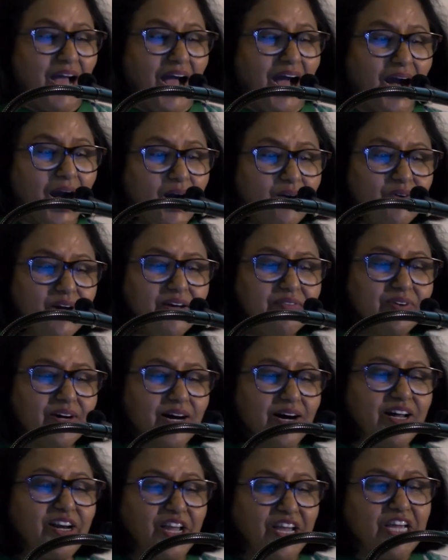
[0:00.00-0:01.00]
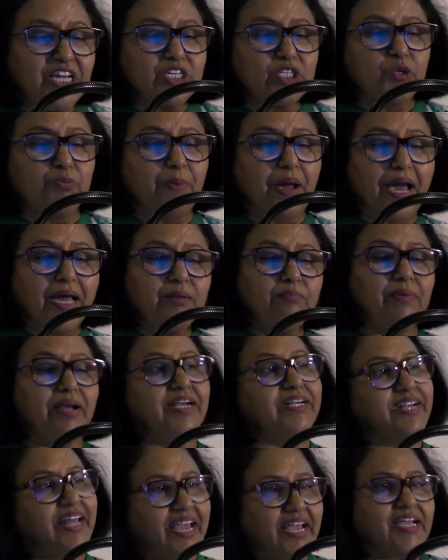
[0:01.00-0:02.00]
However, each man may
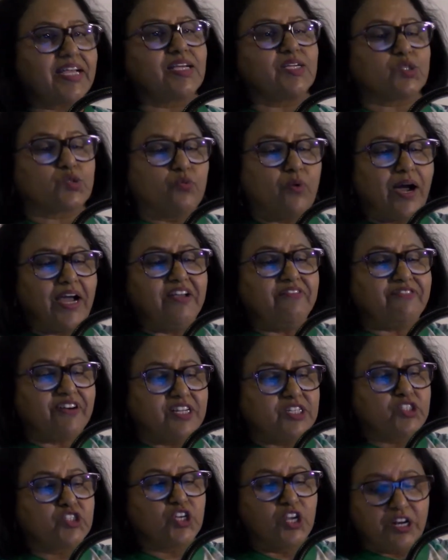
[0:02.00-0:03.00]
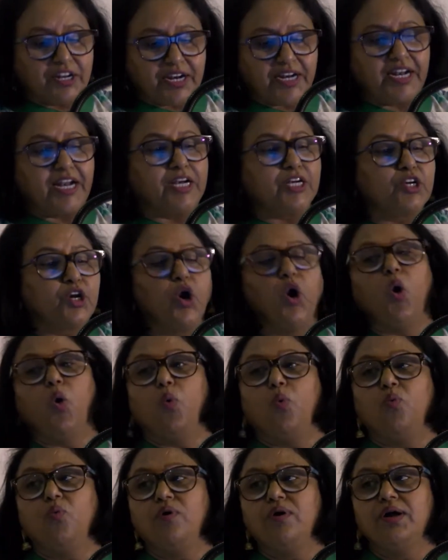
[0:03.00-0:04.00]
take his wife and children and go.
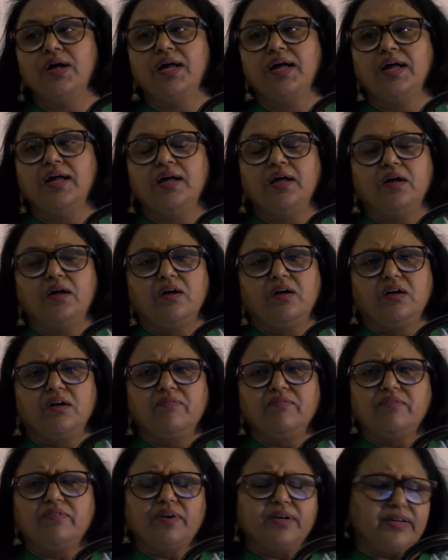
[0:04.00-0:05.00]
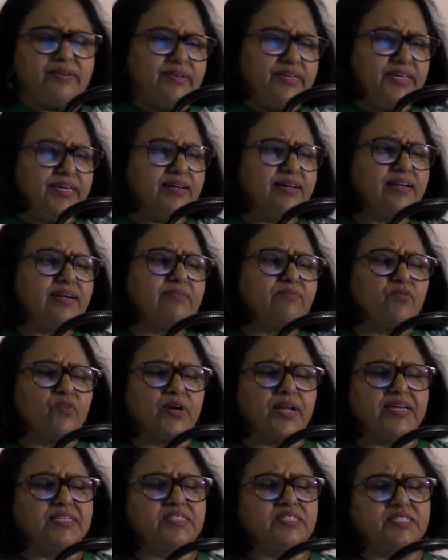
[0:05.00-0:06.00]
Here, what
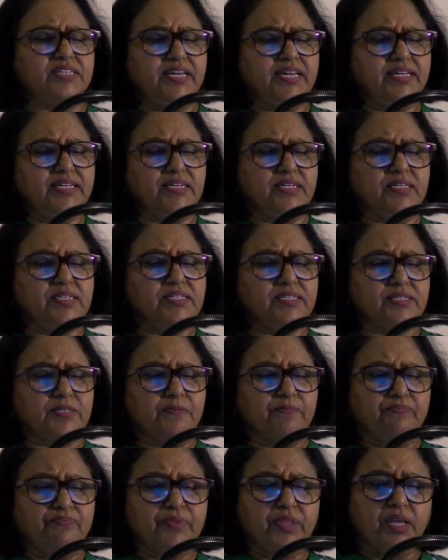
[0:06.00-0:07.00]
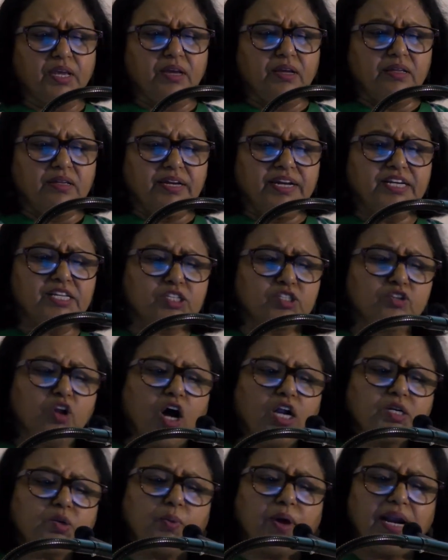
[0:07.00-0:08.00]
I see is, it is
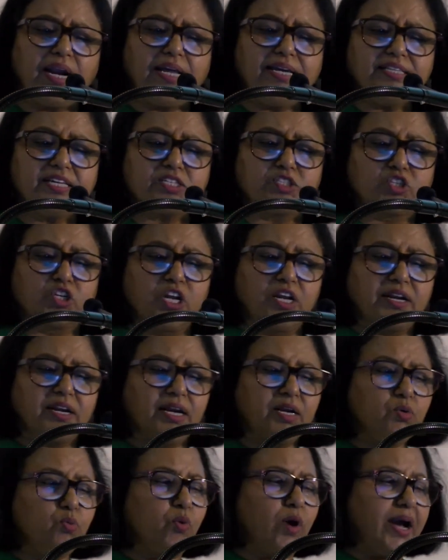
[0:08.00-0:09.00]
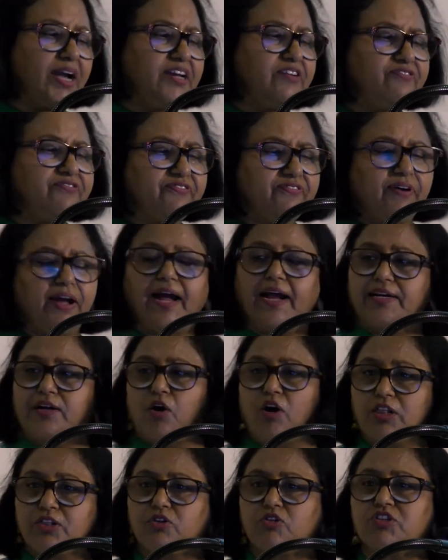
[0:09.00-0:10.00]
not only the children, wife, and
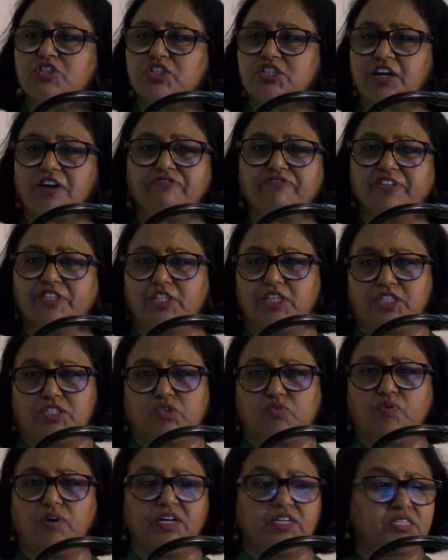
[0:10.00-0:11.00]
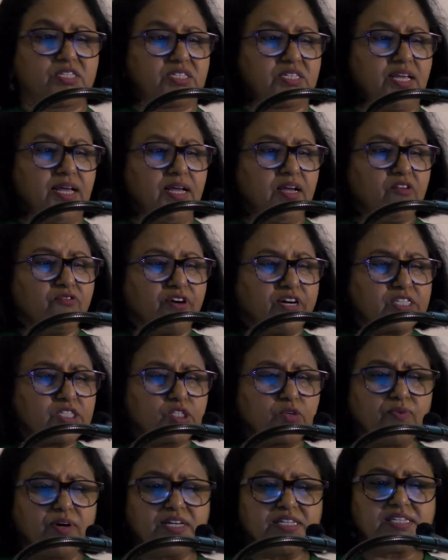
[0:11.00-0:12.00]
all those stuff in this verse. First
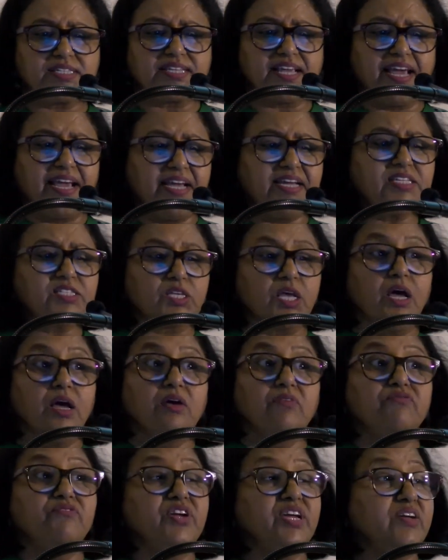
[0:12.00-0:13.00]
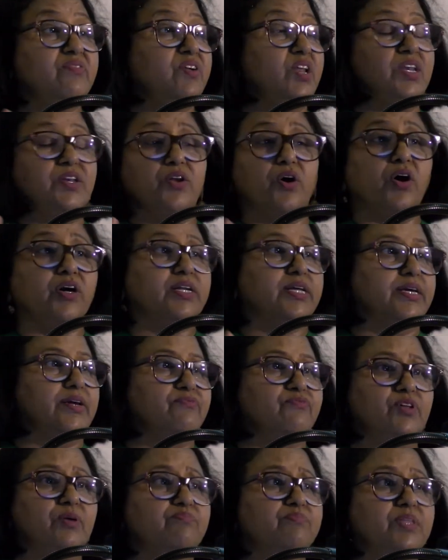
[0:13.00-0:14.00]
verse says, we will not
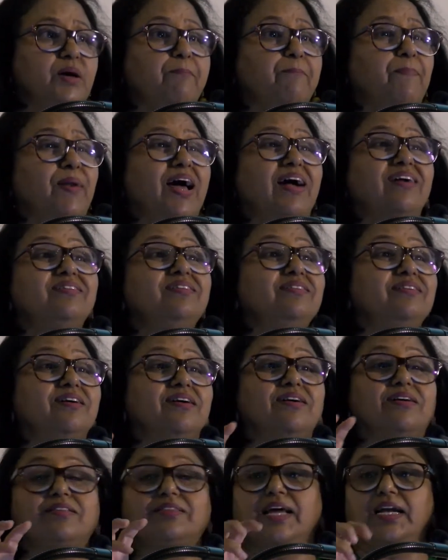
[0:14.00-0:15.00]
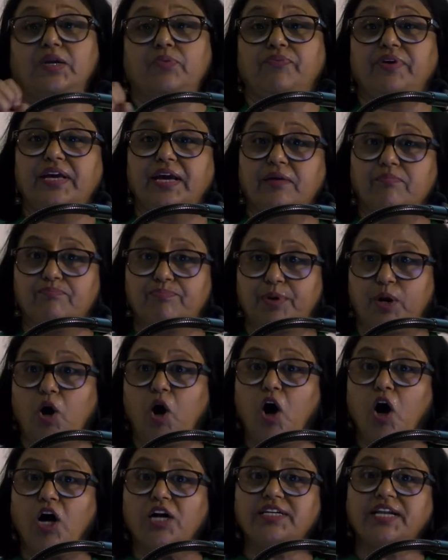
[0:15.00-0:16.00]
give them the plunder that we have
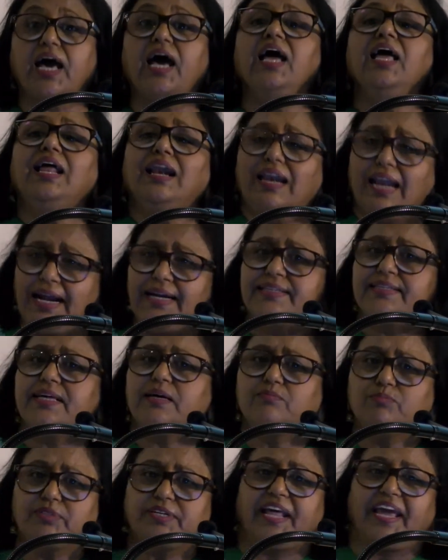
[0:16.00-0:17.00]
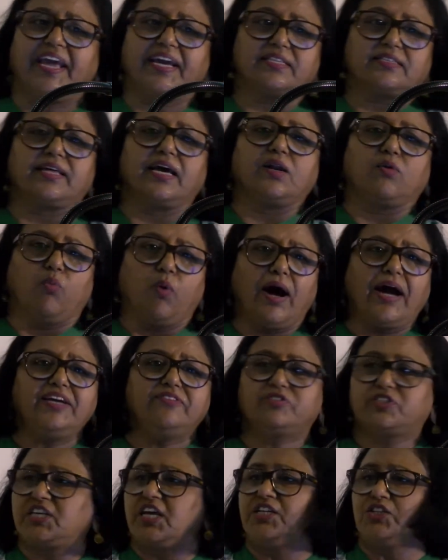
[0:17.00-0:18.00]
brought. Let them take their
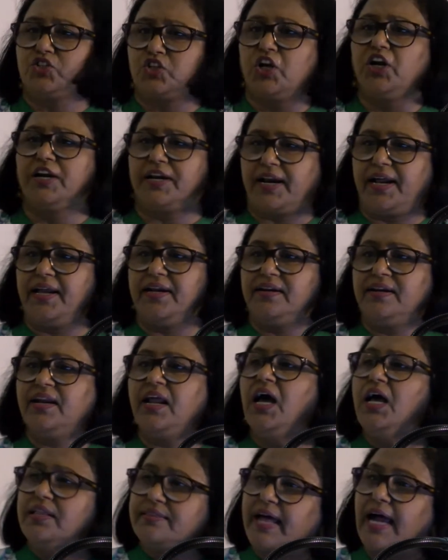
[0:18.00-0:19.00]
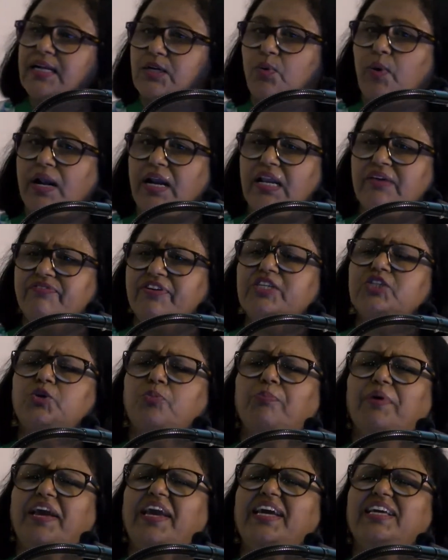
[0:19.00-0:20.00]
wives and children, that only, which
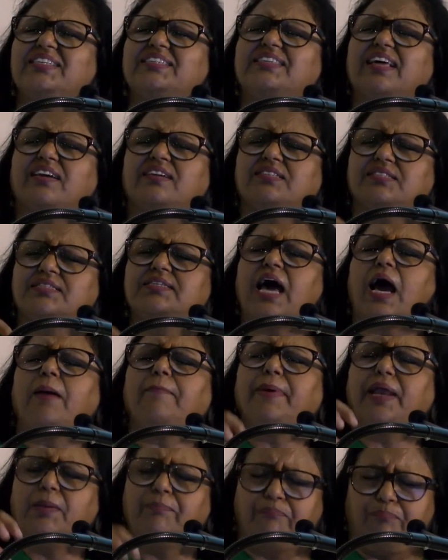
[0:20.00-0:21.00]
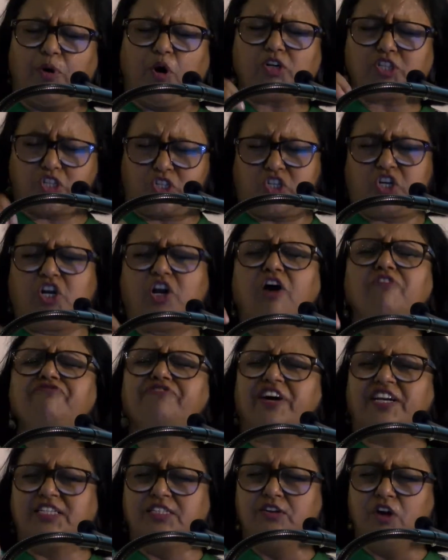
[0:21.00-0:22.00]
means there is double portion of
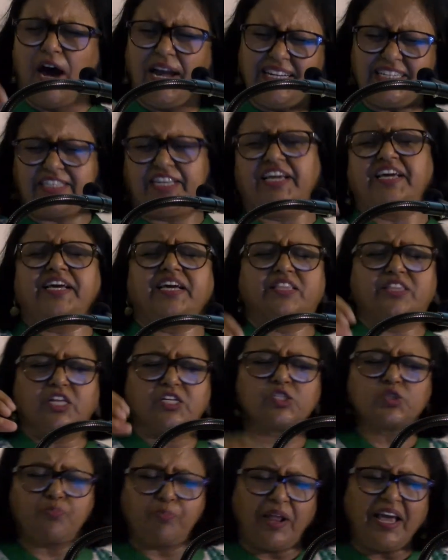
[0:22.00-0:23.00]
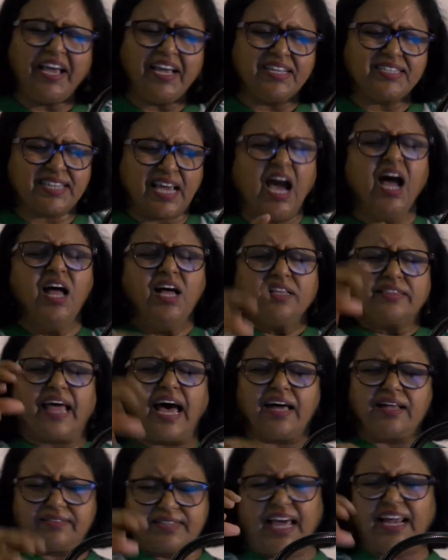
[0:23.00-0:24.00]
anointing in this place.
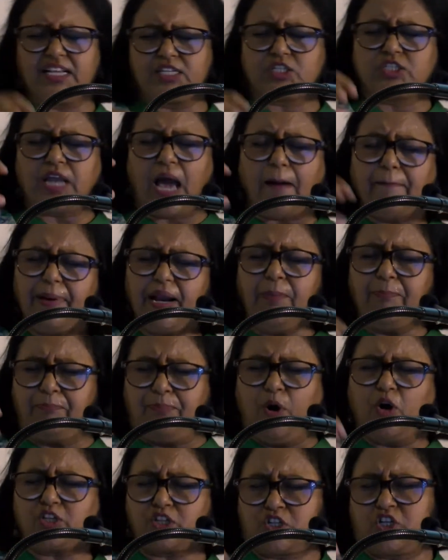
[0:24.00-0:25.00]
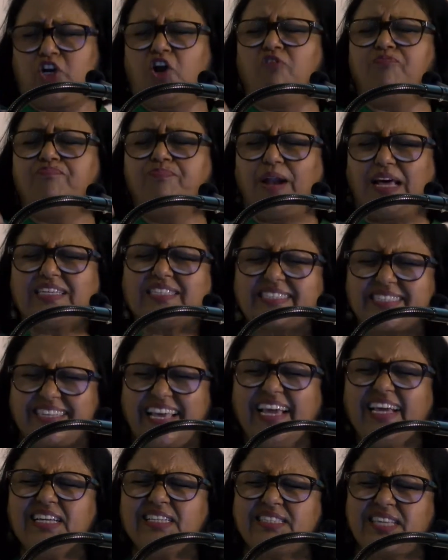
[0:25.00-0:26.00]
There, there is double portion of
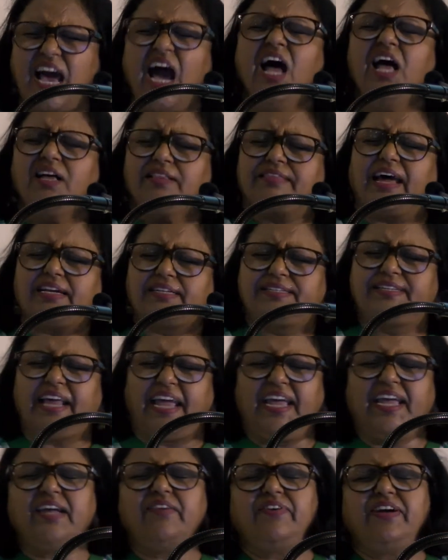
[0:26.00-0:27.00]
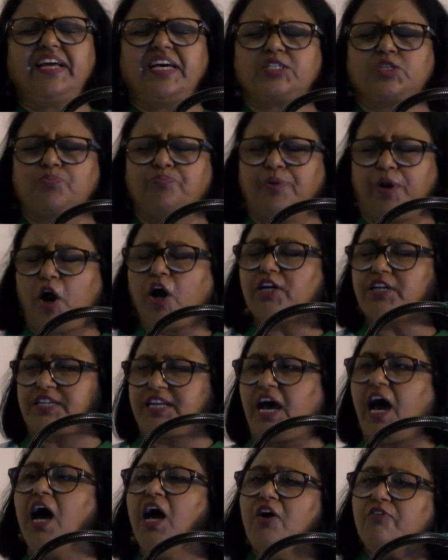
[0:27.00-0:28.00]
blessings that David has brought
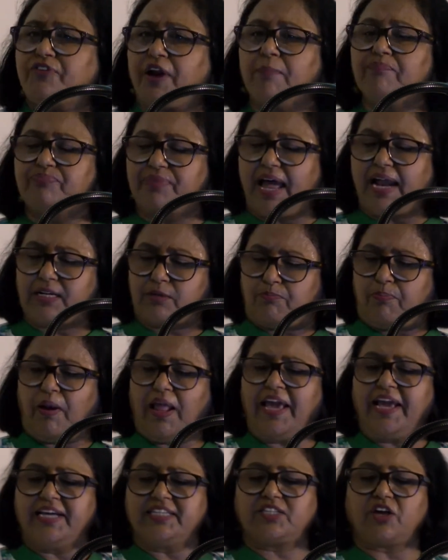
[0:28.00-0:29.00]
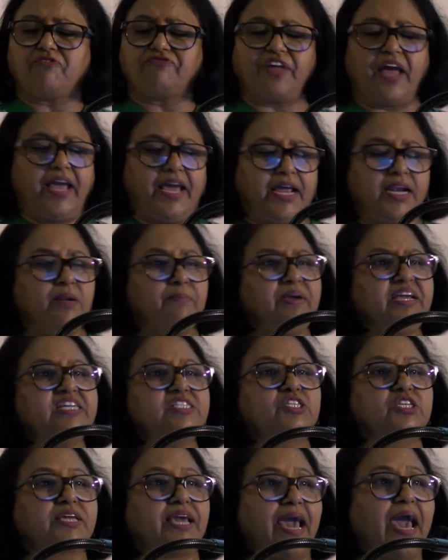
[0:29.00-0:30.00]
uh, from that place of the
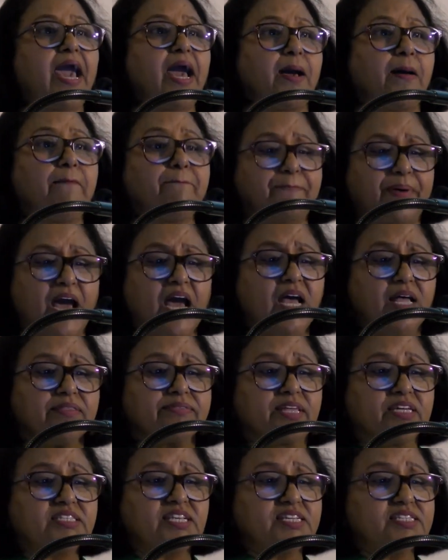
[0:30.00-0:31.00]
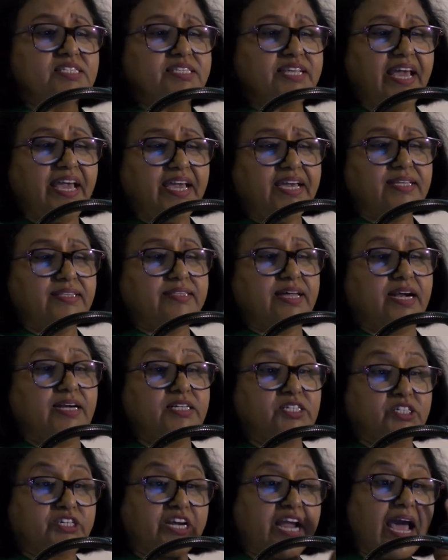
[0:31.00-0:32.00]
enemy's camp. This is saying
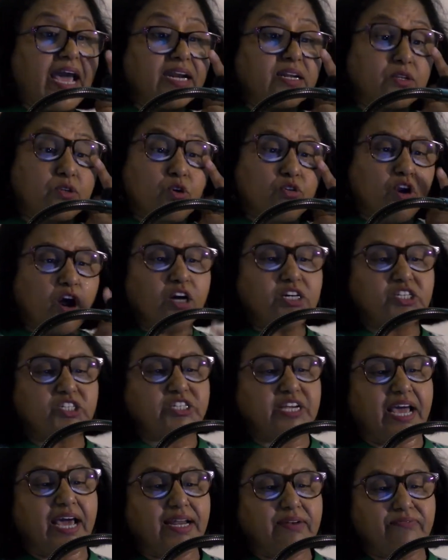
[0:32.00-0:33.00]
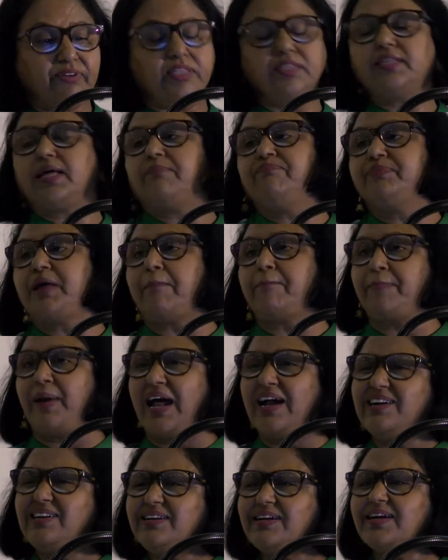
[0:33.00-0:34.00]
that share, do not share with them the
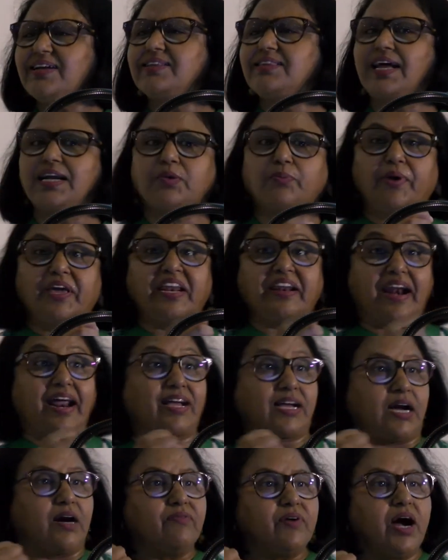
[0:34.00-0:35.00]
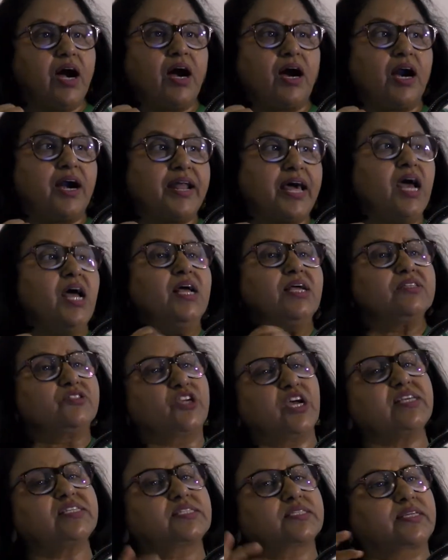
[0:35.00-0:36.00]
plunder that we recovered.
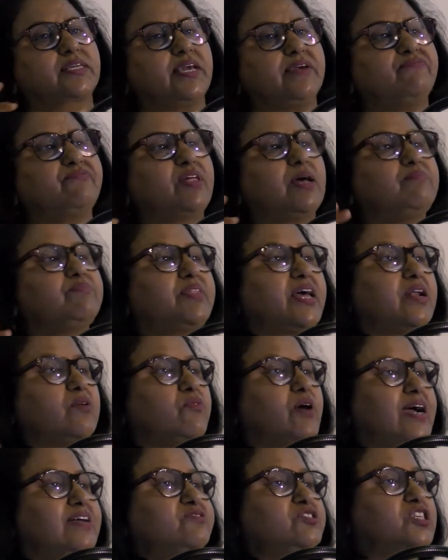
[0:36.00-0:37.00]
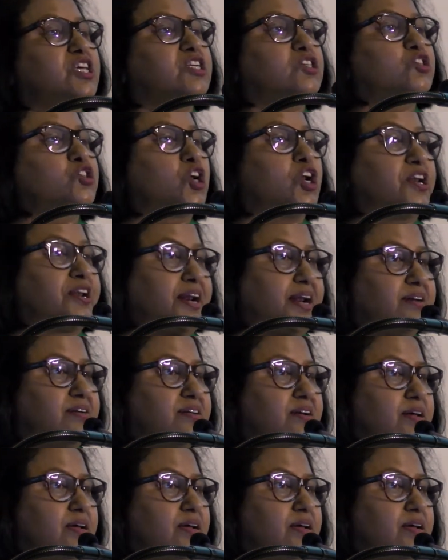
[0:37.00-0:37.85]
Just give them their wives and children.